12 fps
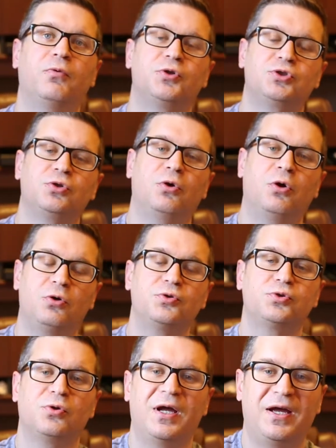what you
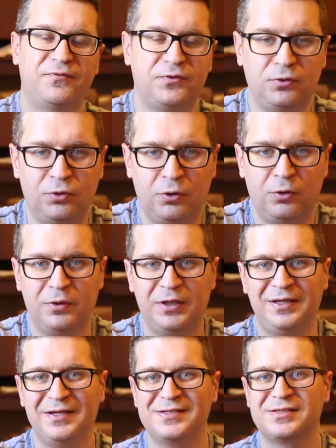also have to know
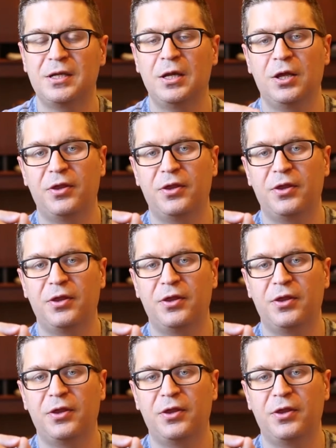is